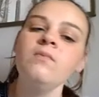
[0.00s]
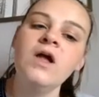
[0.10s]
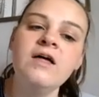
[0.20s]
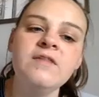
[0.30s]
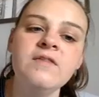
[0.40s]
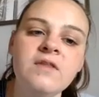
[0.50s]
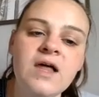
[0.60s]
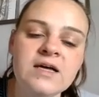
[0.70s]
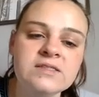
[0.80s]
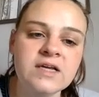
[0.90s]
And then the
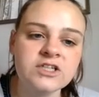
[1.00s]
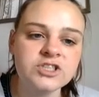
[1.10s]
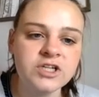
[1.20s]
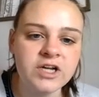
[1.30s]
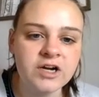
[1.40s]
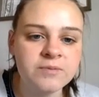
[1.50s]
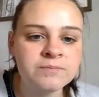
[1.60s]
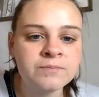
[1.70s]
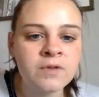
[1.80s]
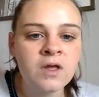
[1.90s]
last section here,
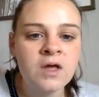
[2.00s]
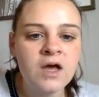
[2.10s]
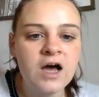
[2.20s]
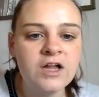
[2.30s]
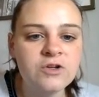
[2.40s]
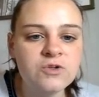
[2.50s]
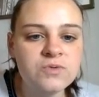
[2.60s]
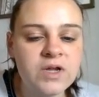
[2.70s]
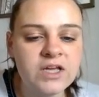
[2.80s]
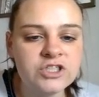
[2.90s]
a new
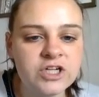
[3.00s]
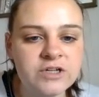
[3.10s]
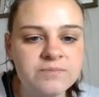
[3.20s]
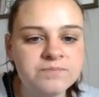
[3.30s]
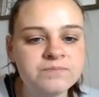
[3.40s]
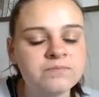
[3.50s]
nation.